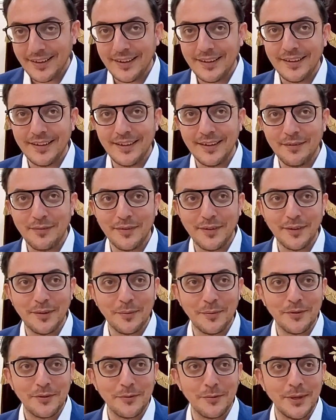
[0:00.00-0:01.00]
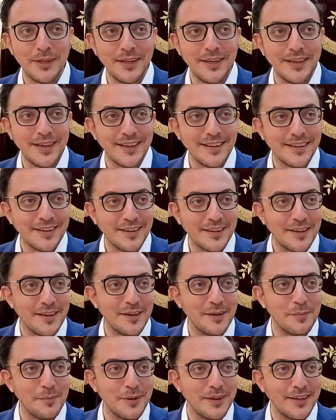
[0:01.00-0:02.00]
I felt it was greedy not to let
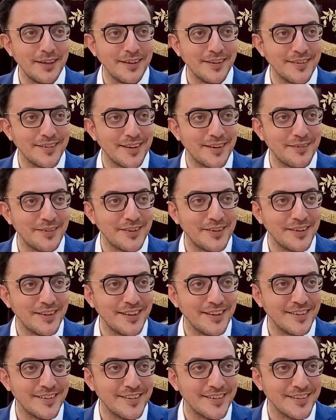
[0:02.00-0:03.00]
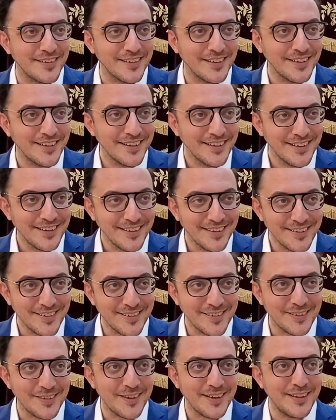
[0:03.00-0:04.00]
anybody else have a chance.
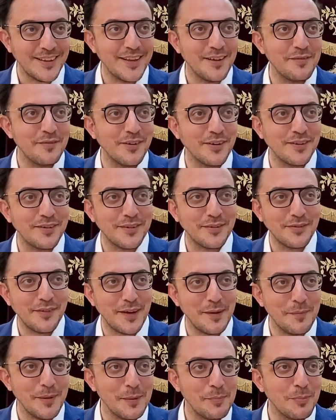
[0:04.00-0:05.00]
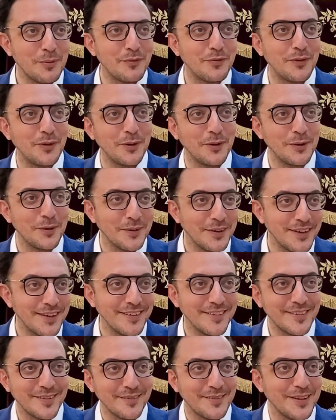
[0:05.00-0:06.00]
So I diversify my portfolio
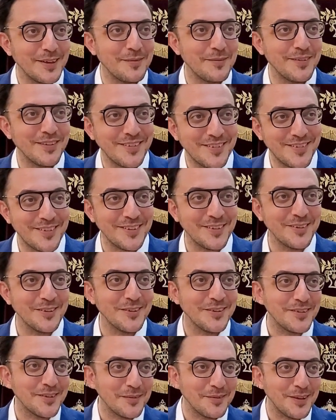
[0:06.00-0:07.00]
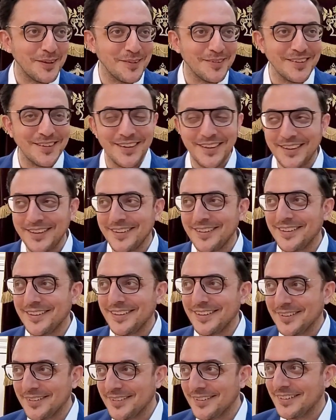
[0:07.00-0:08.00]
now. Sometimes this shiur, sometimes another
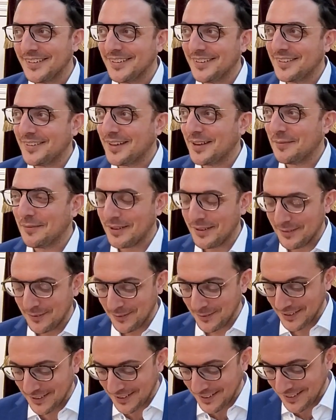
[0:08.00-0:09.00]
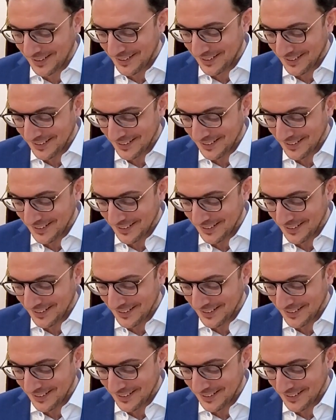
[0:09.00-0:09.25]
thing, each time whatever we can.